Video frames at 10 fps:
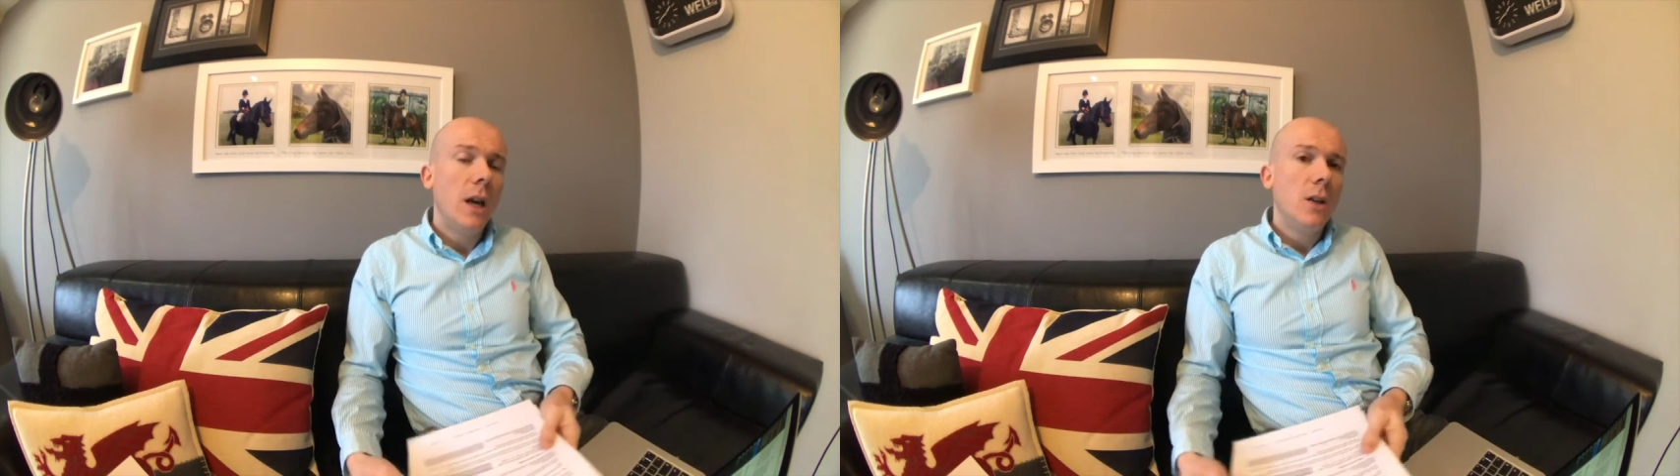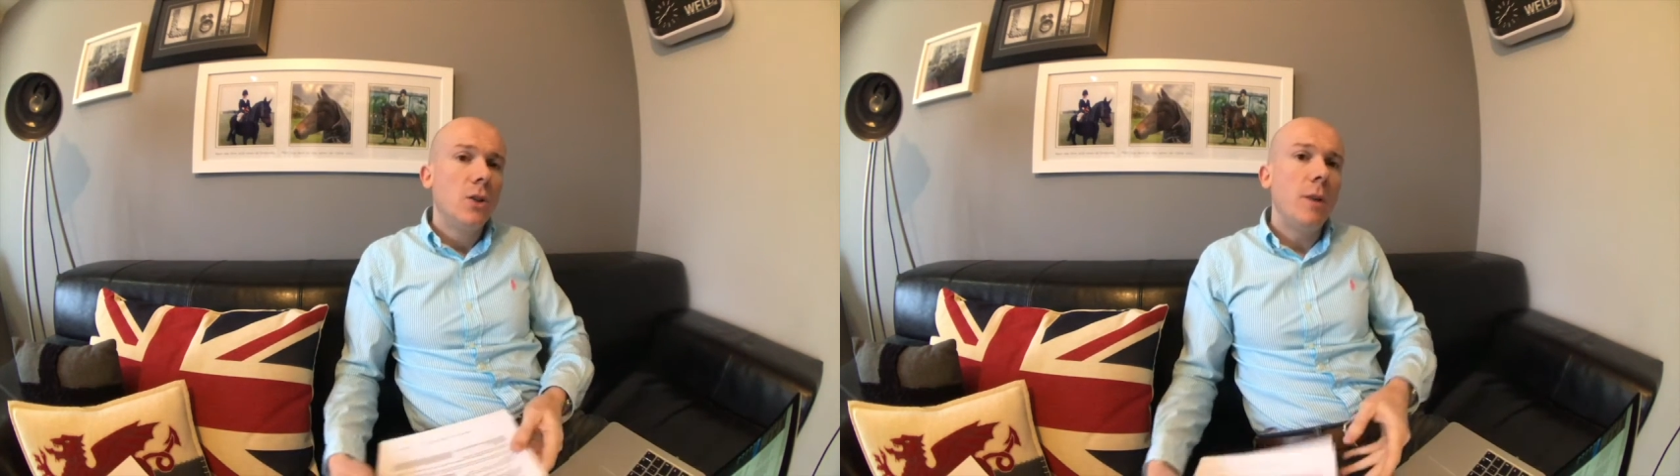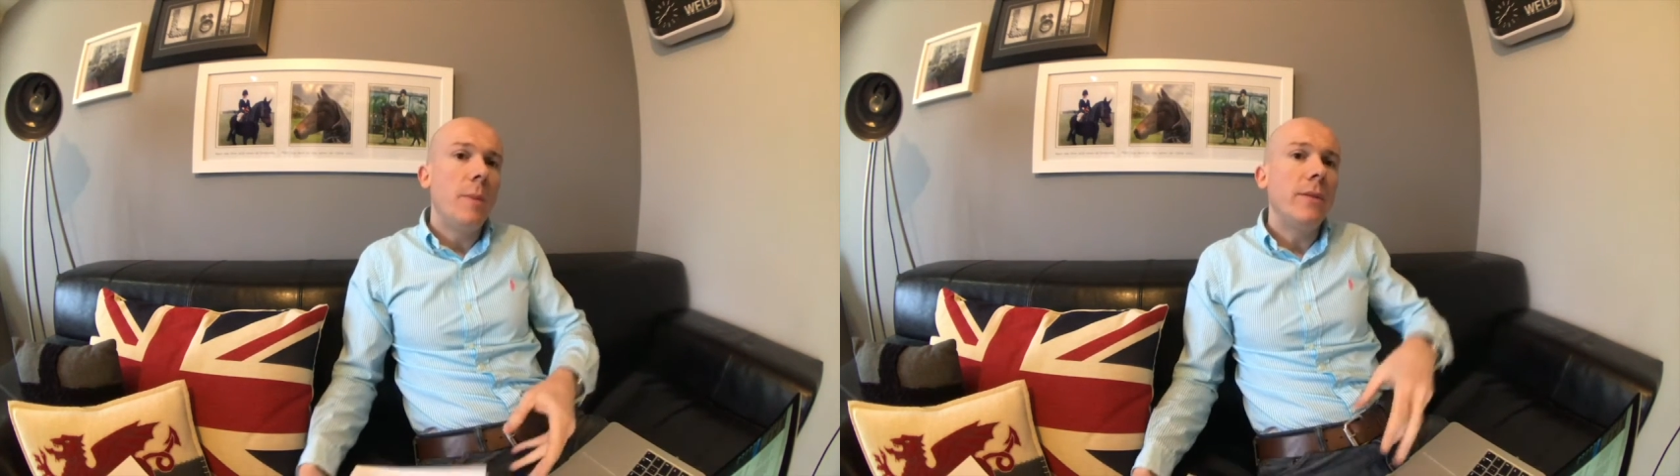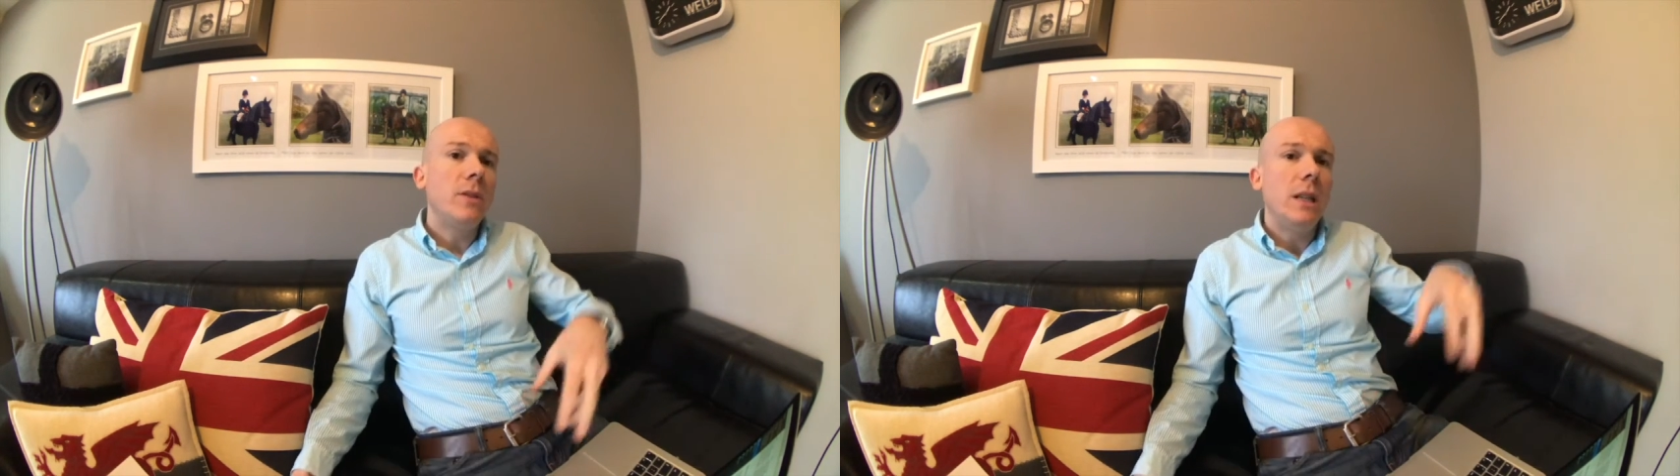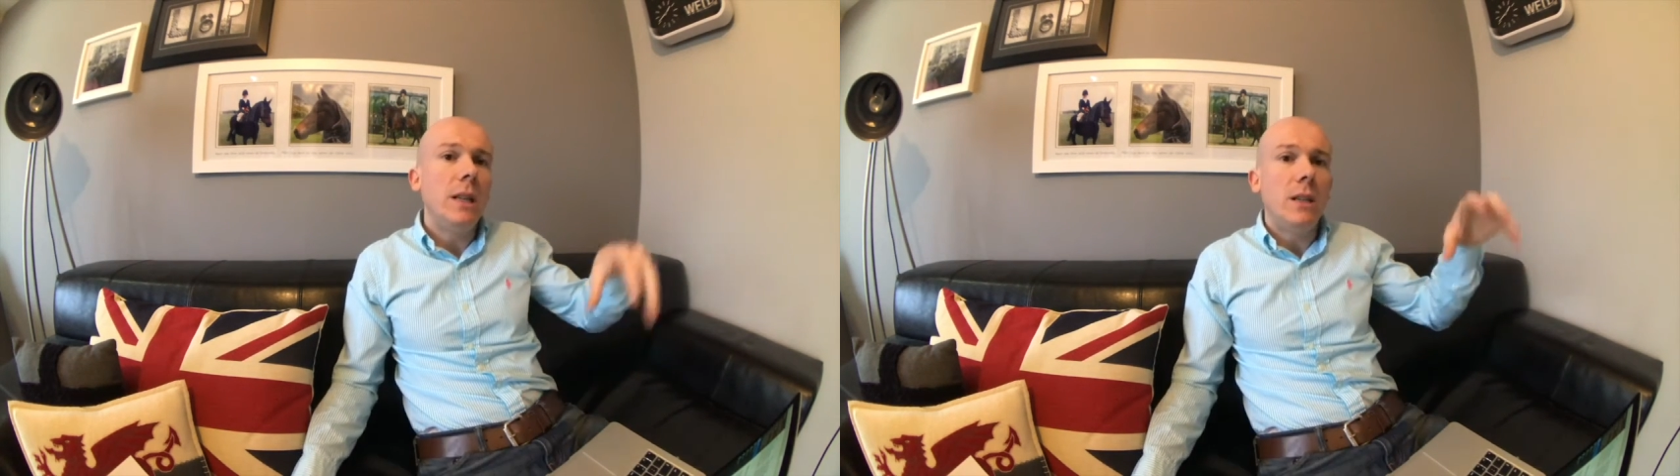So you might have
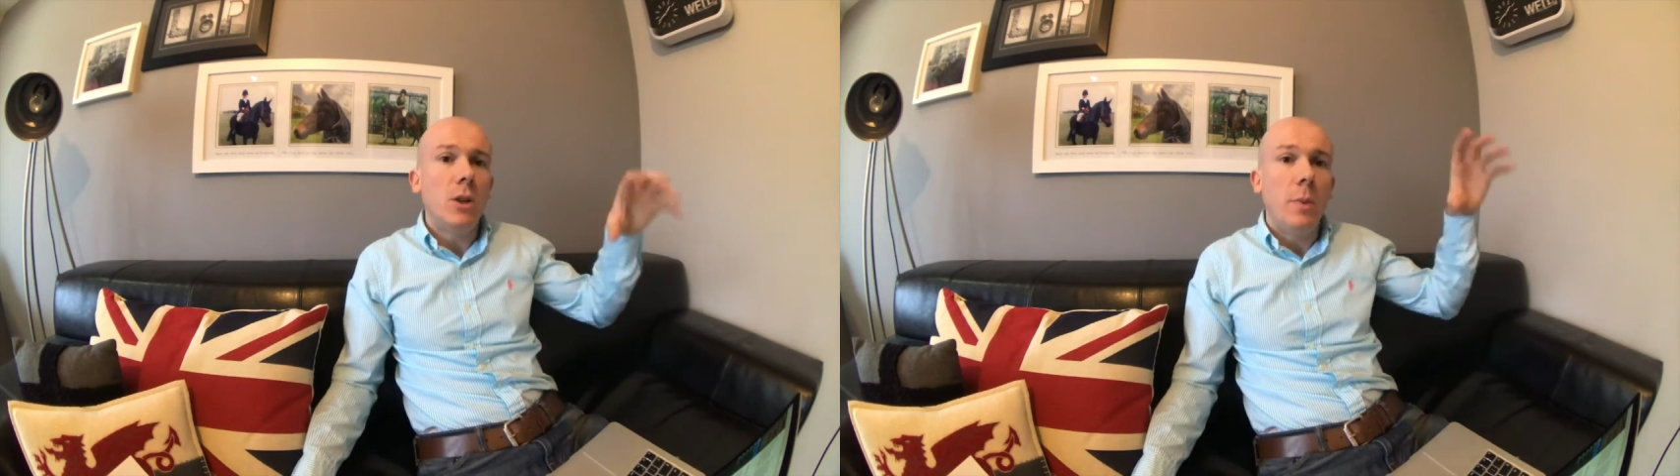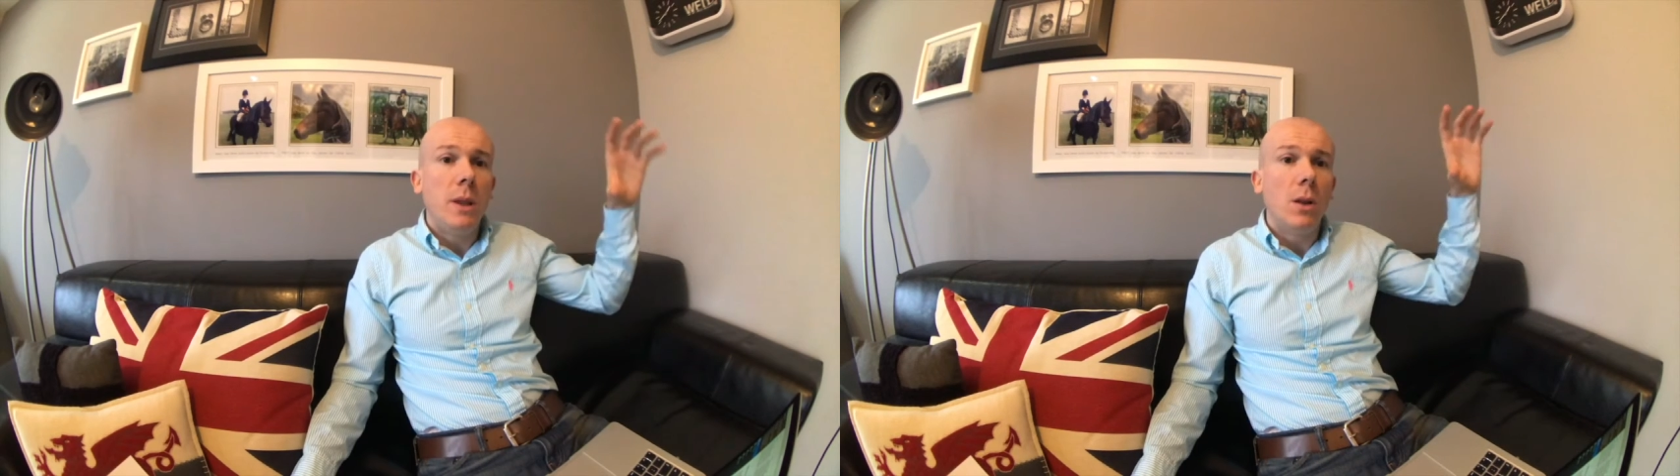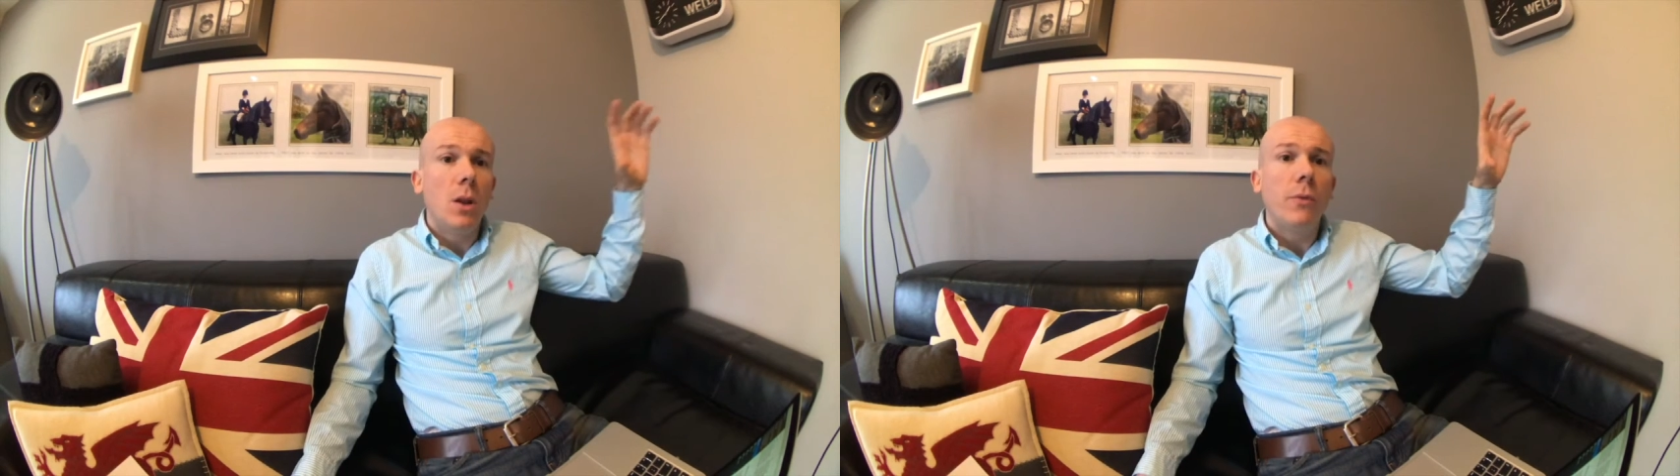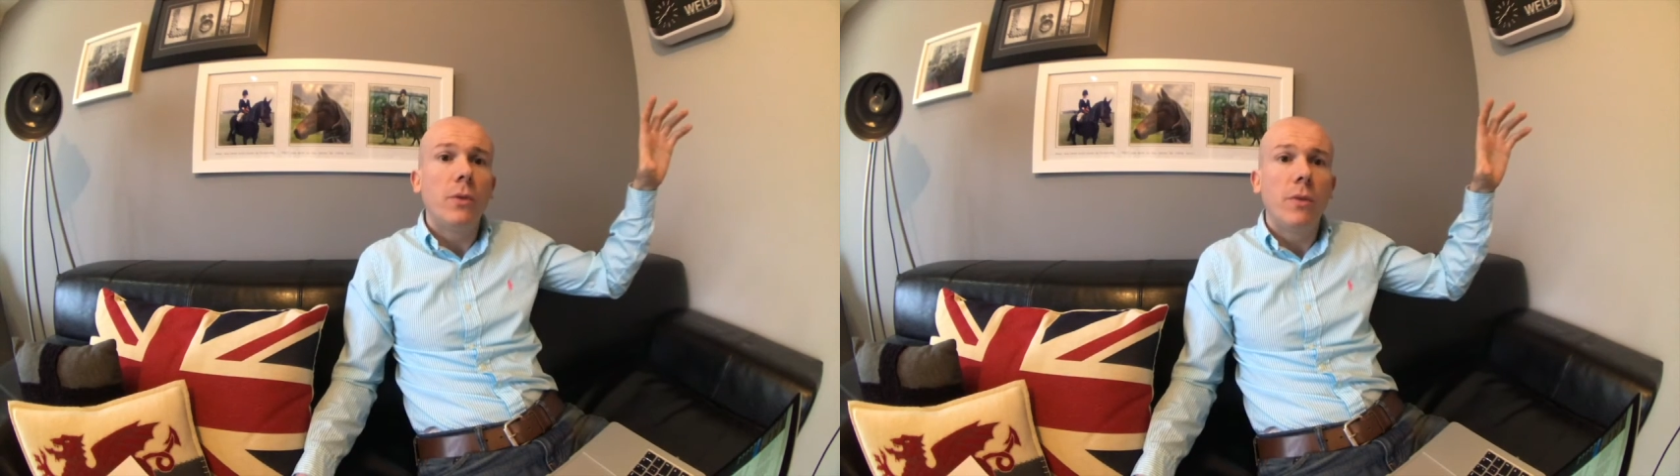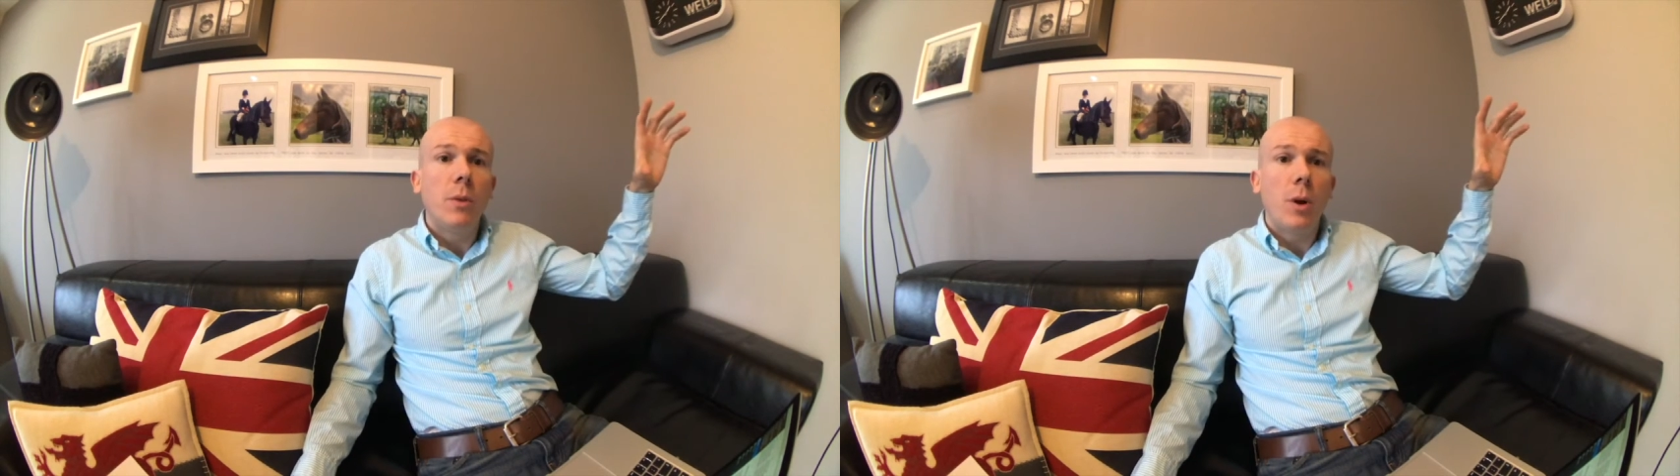seen these up in the loft
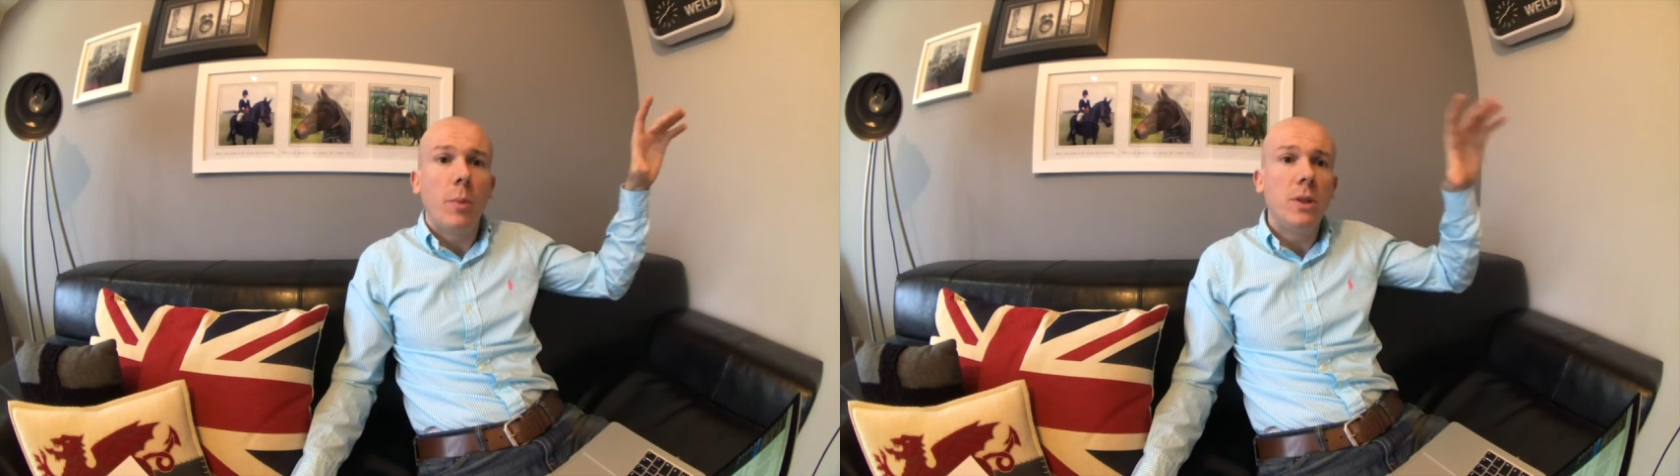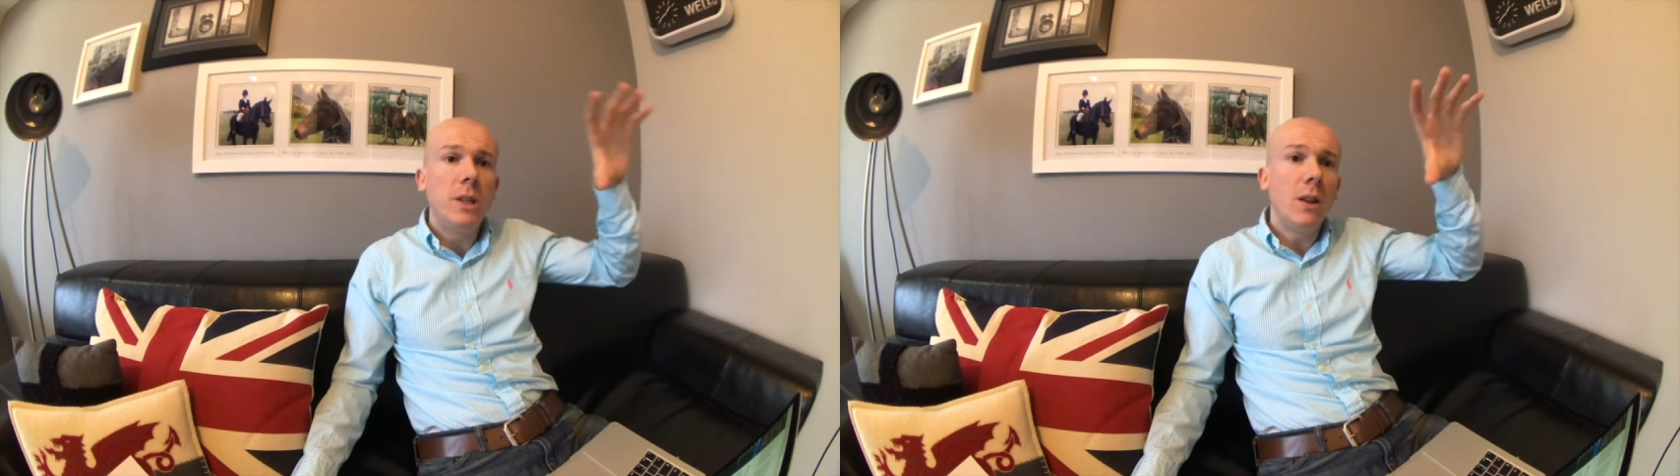of the property.